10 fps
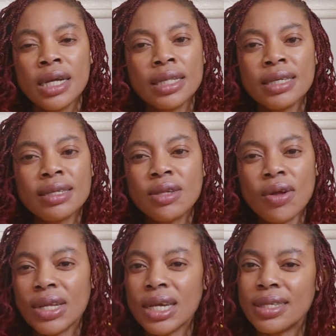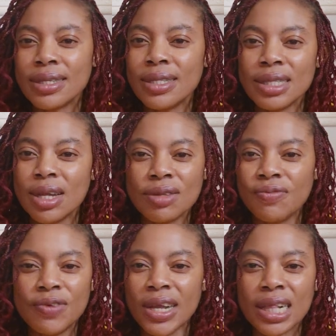the sun is not
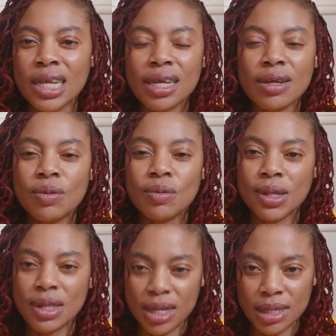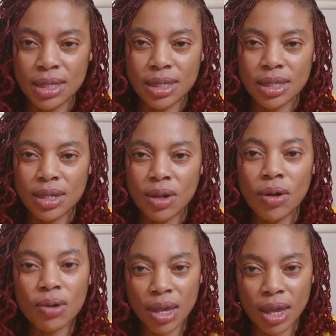friendly with this,
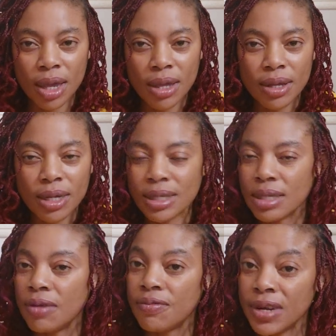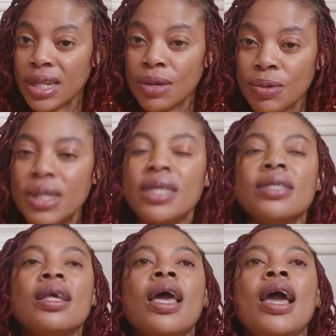okay? It's not friendly with
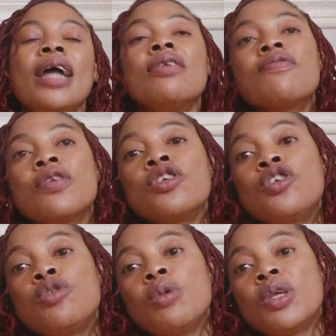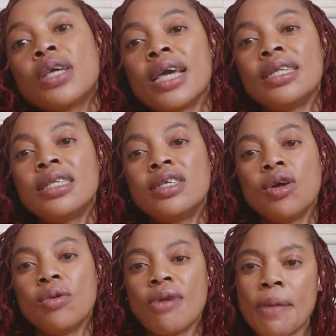this. And of course, you want to get
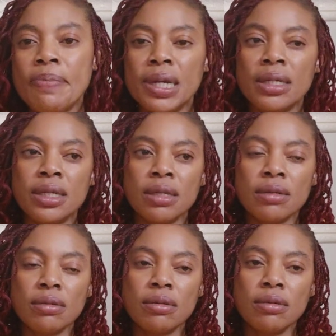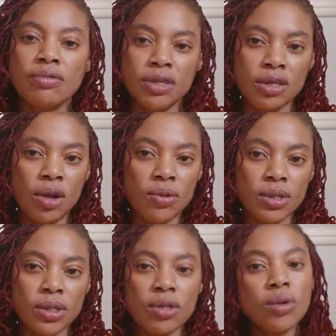your rapid
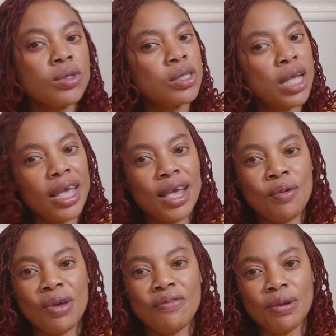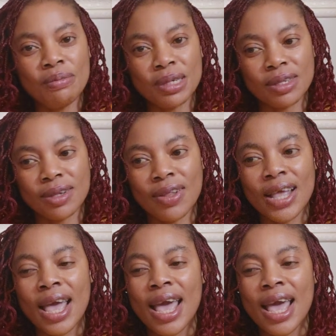results. So stay away from the sun.